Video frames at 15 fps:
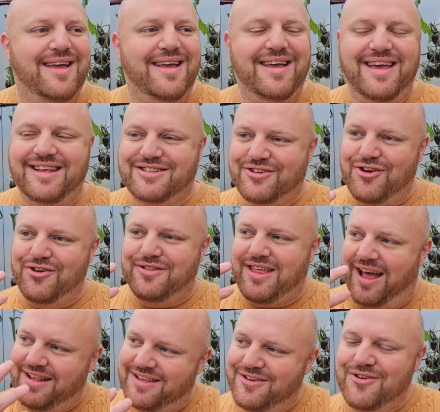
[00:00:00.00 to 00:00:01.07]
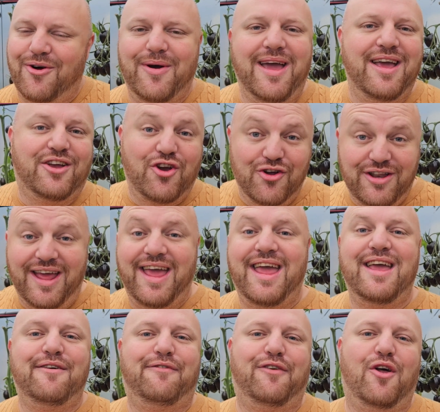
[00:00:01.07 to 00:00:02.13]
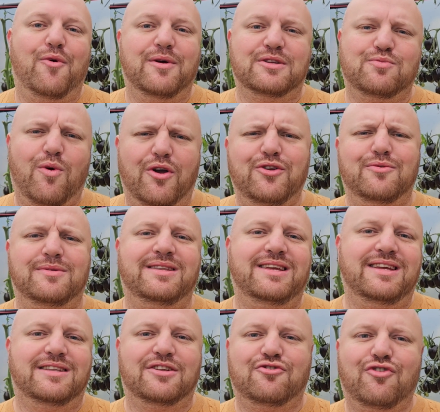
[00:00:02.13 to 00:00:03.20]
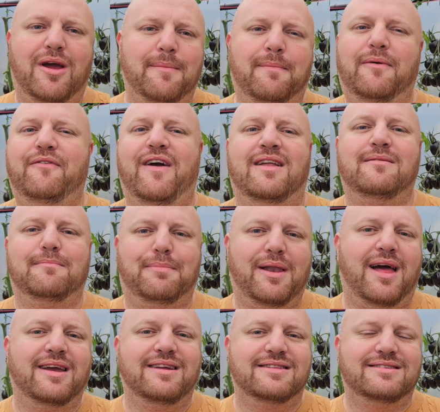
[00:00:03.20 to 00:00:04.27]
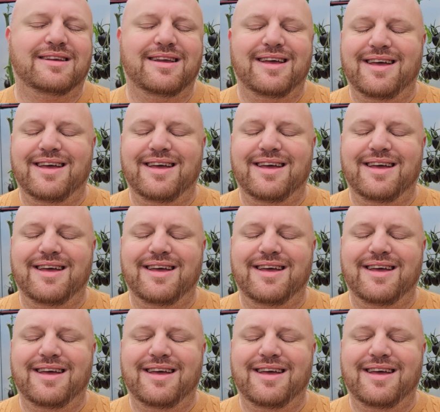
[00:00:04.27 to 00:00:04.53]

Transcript: it's good that, you know, a good airflow is what you need to try and prevent blight.